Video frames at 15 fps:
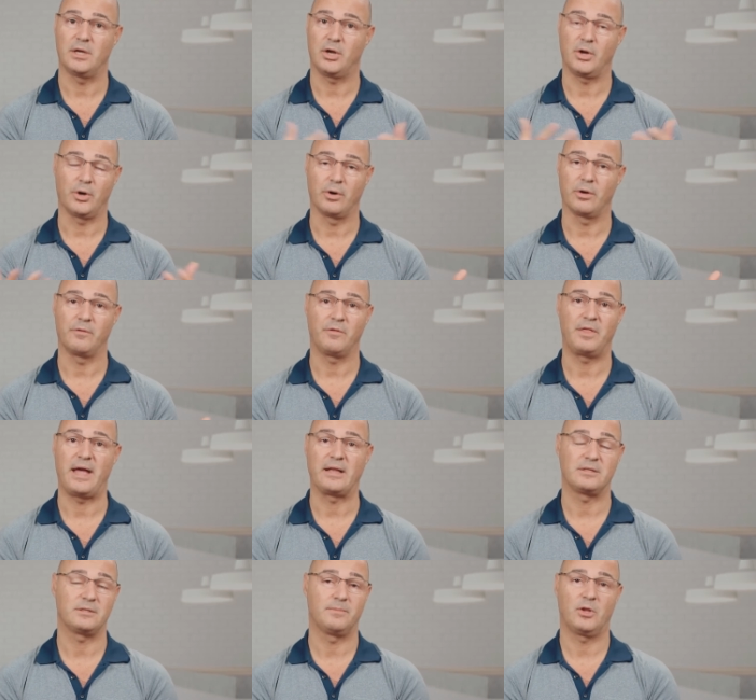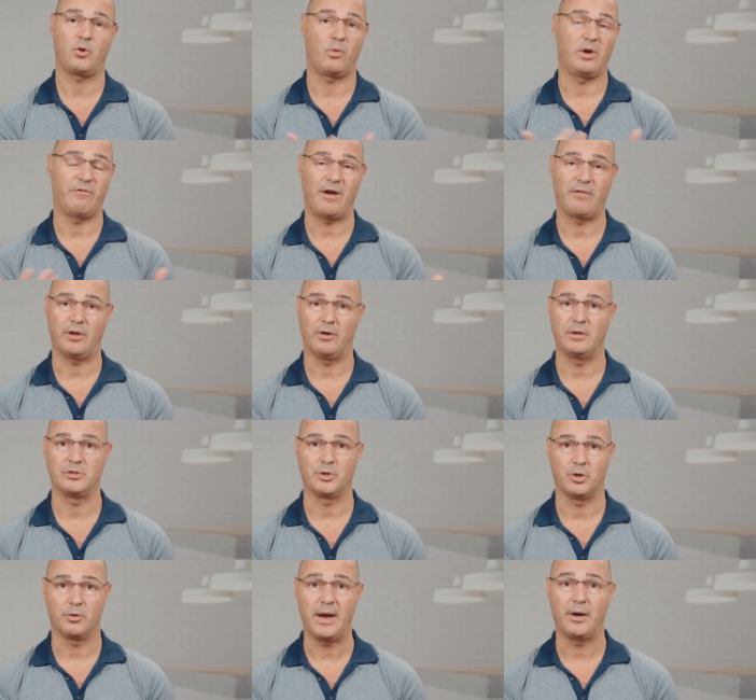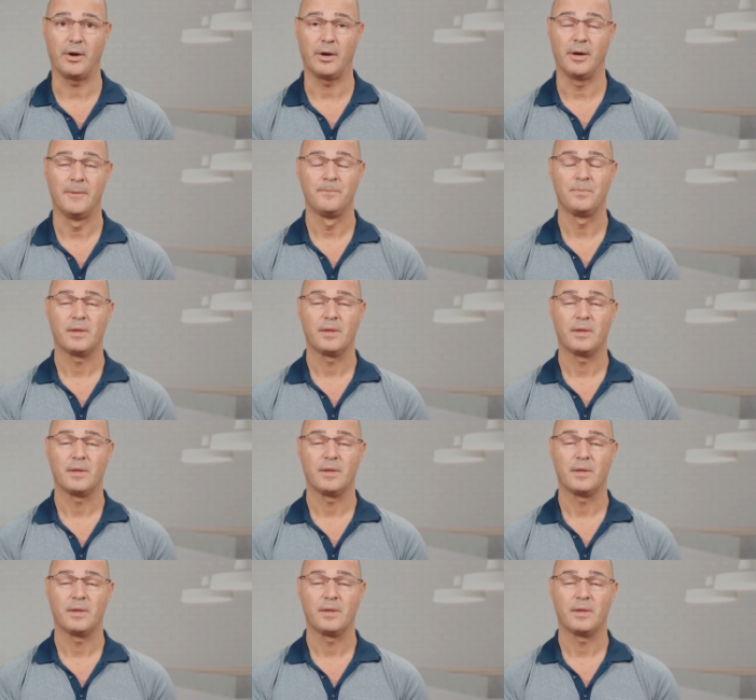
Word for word: a curve that's 25 degrees or greater,